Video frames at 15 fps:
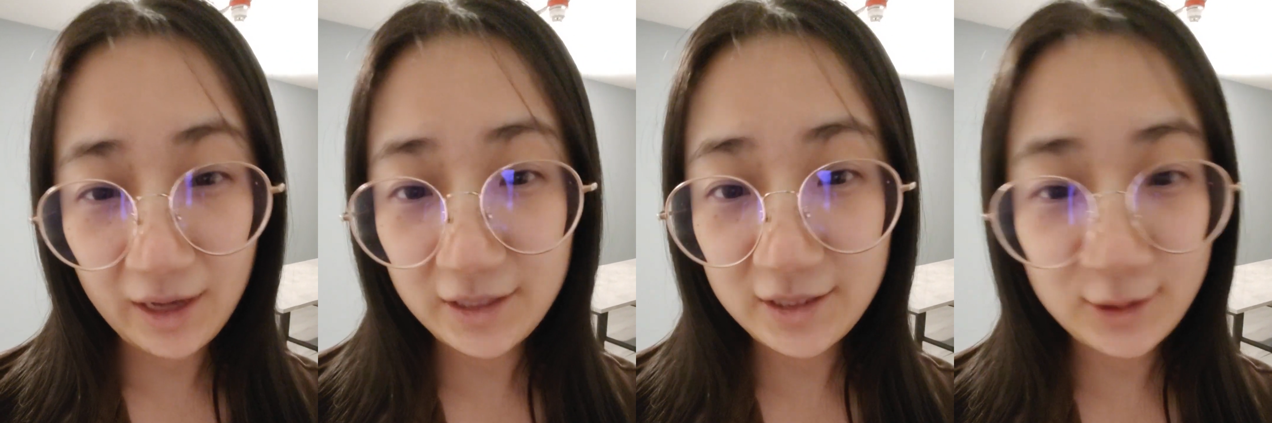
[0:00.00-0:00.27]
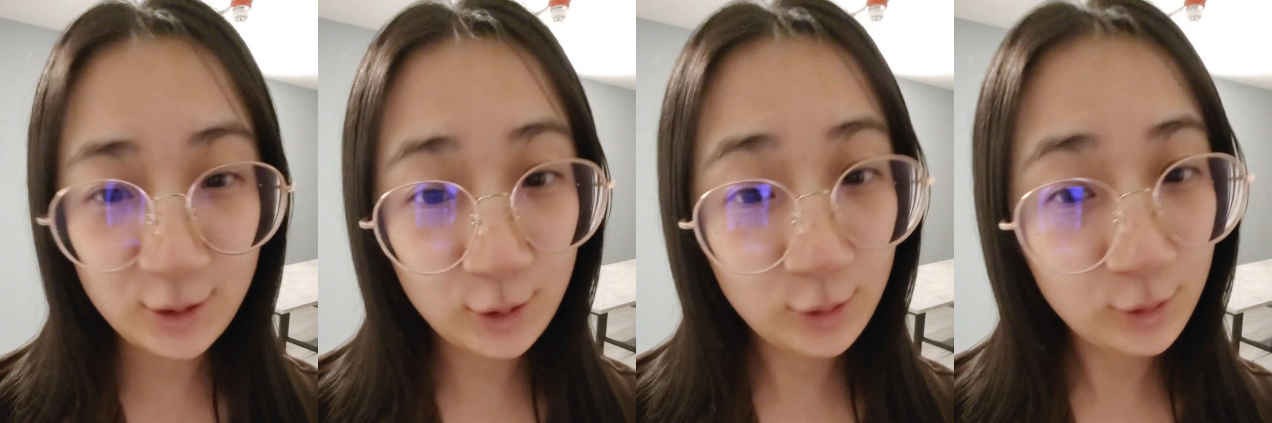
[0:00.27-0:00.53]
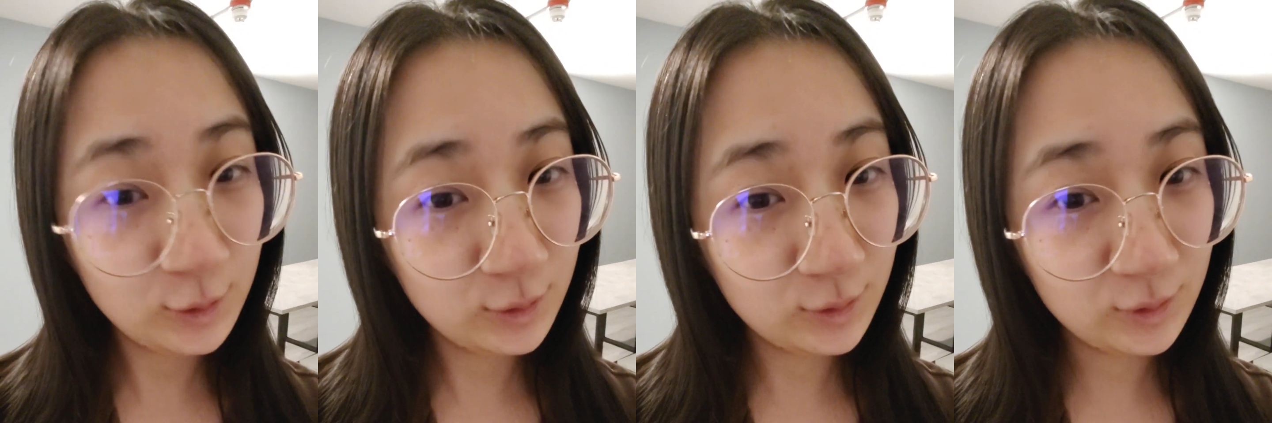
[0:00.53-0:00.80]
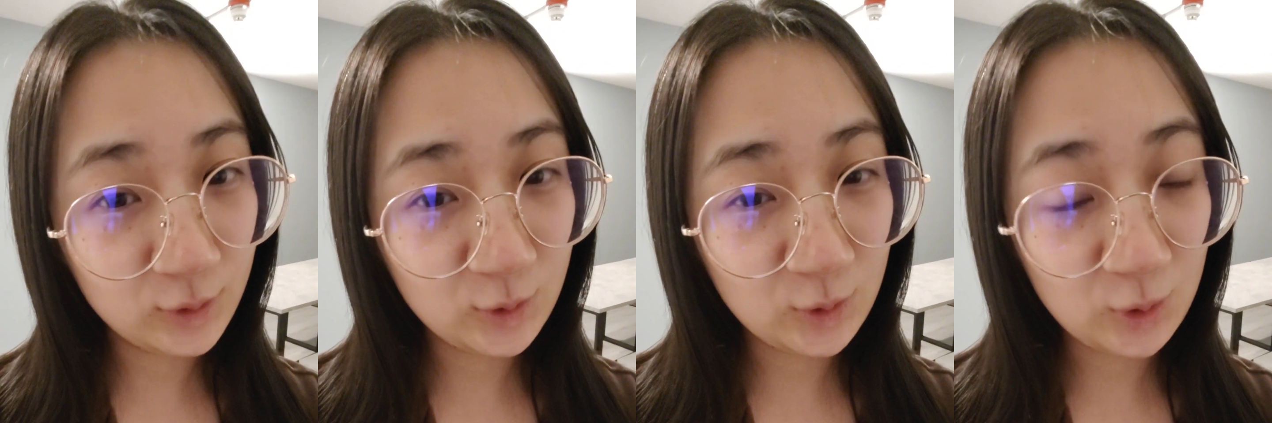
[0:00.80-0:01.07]
I
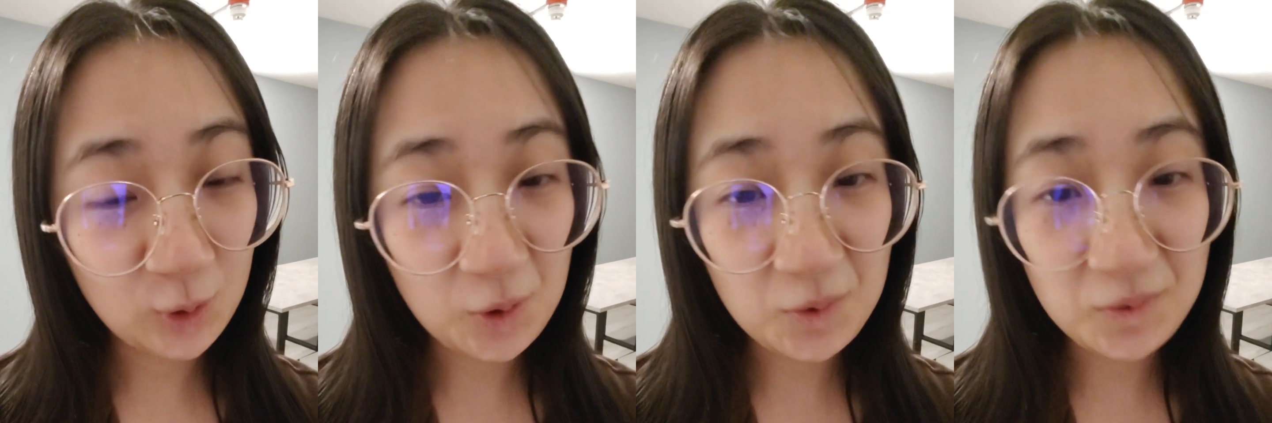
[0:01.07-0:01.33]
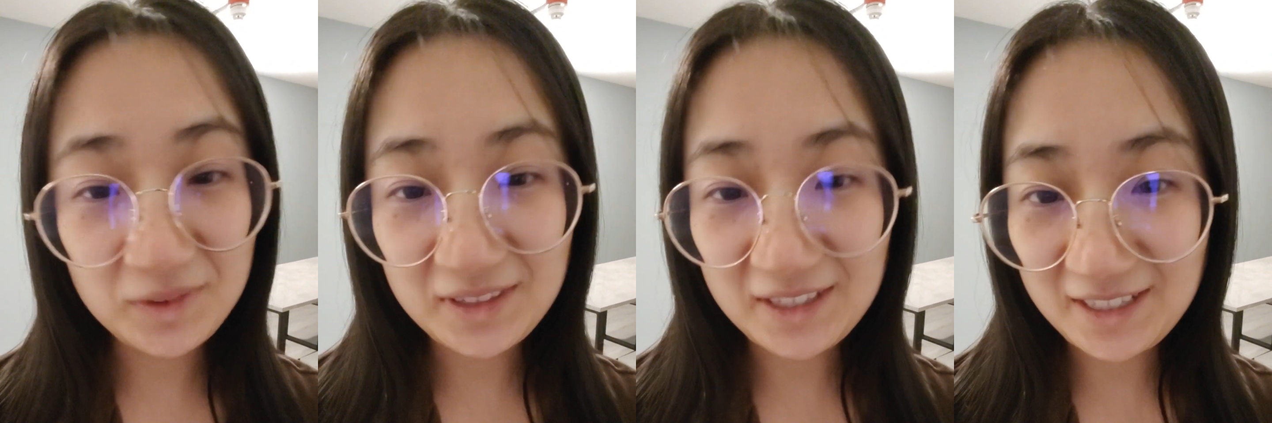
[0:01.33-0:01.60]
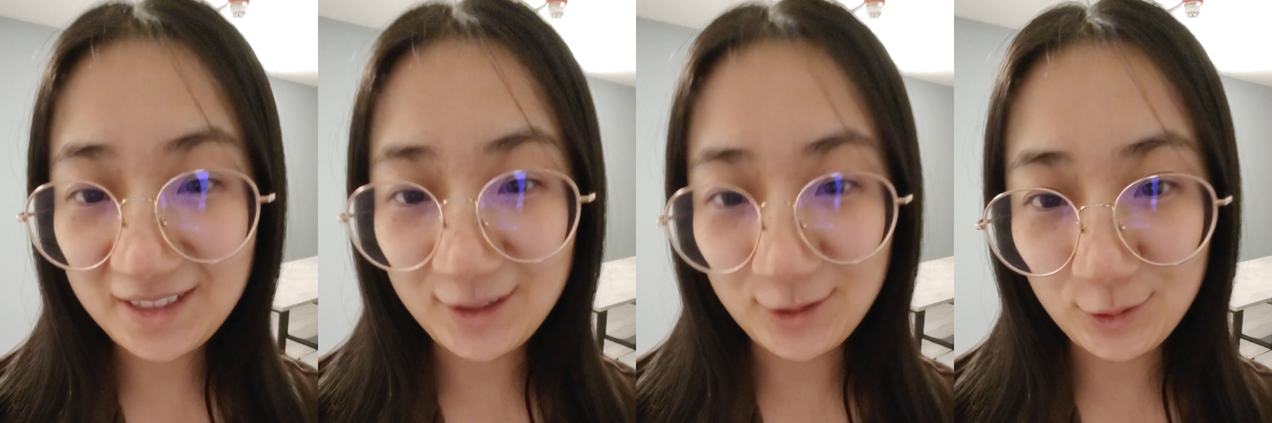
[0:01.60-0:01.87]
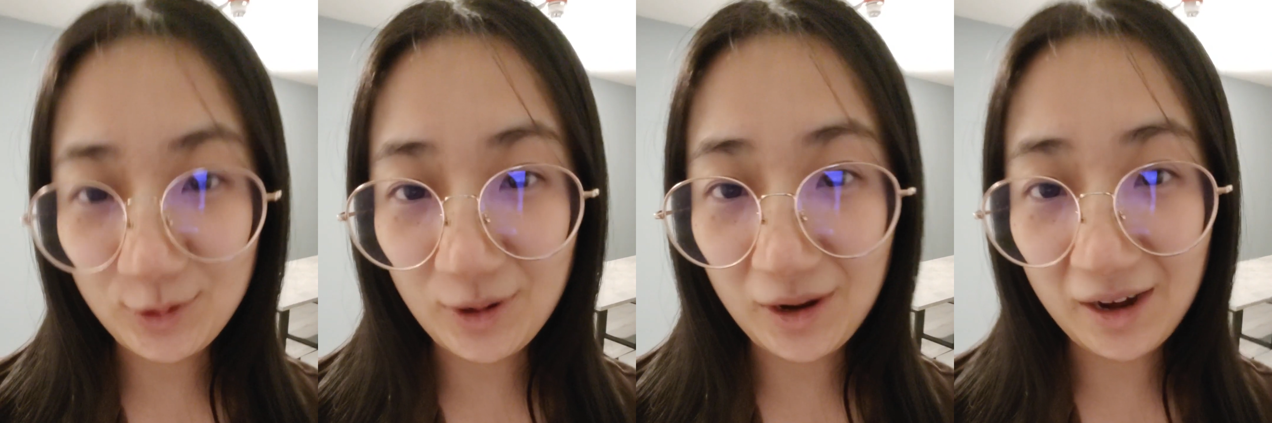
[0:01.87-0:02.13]
still don't need
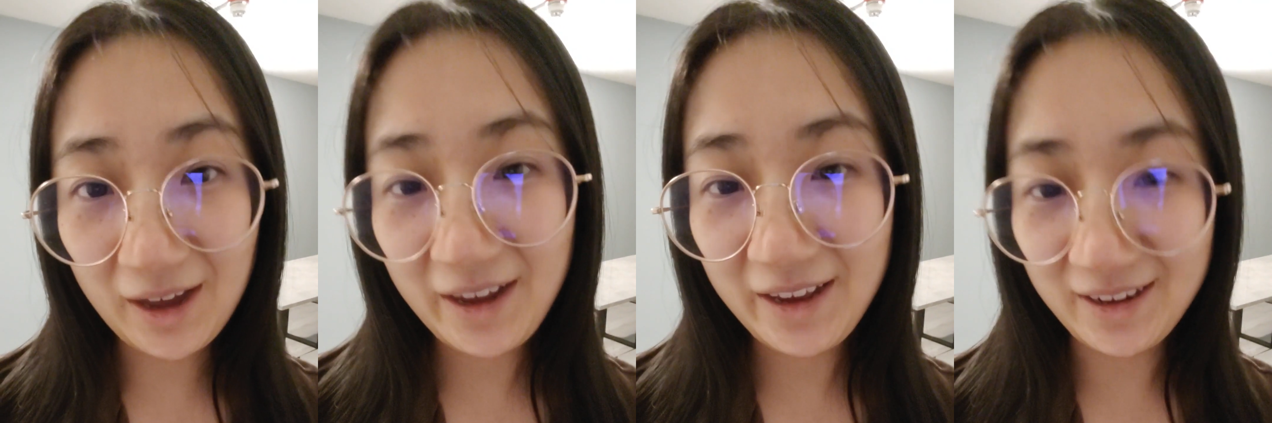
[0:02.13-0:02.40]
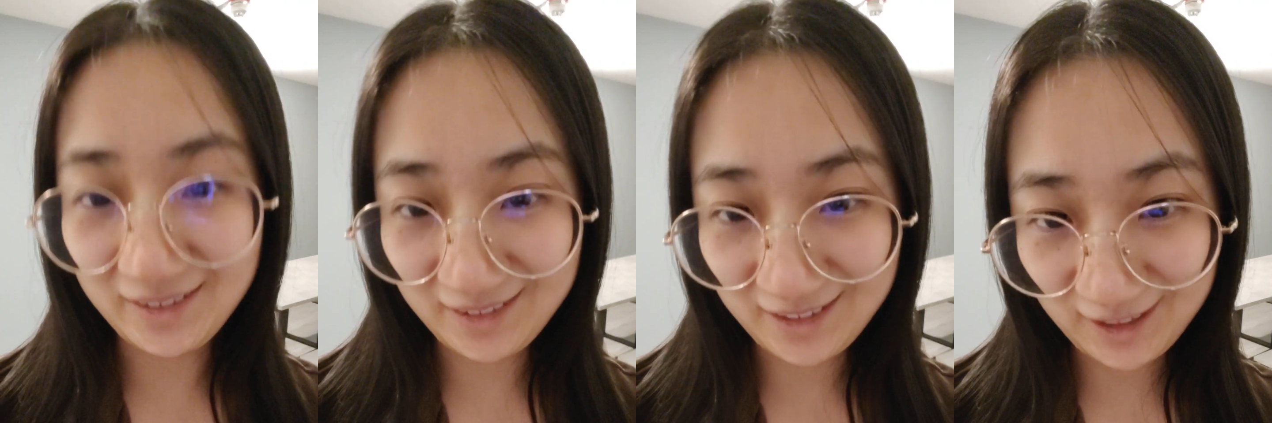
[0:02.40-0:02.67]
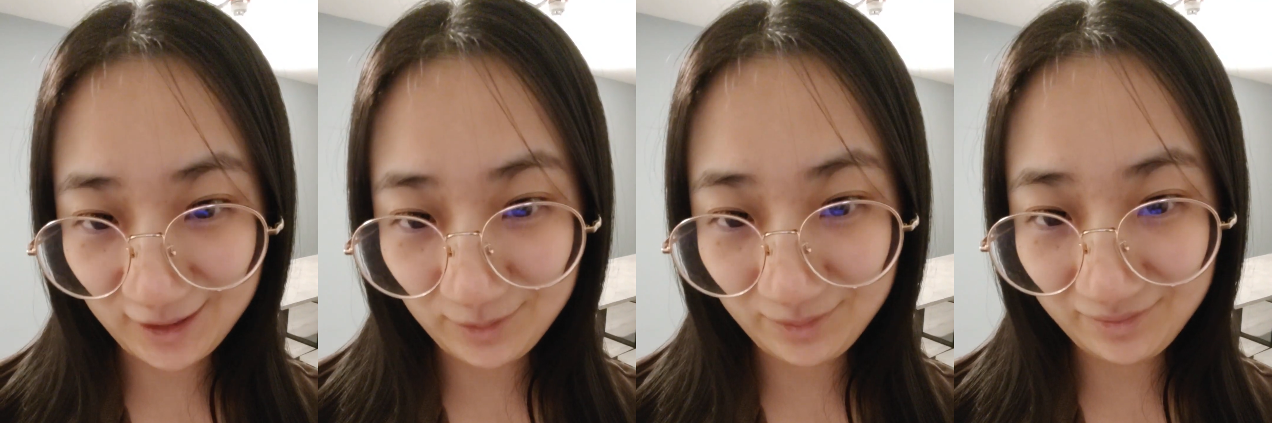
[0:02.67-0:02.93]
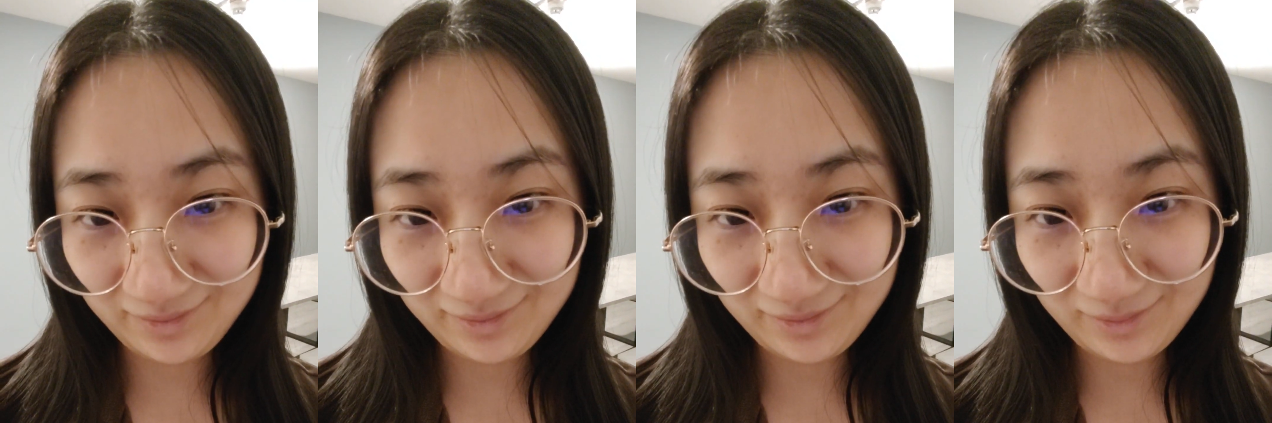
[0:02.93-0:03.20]
to rely on
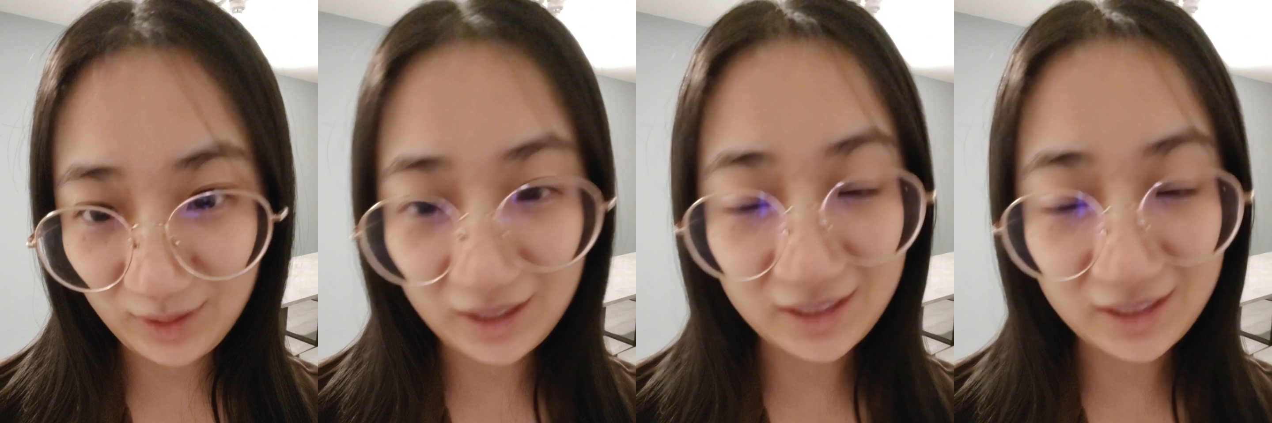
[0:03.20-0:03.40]
them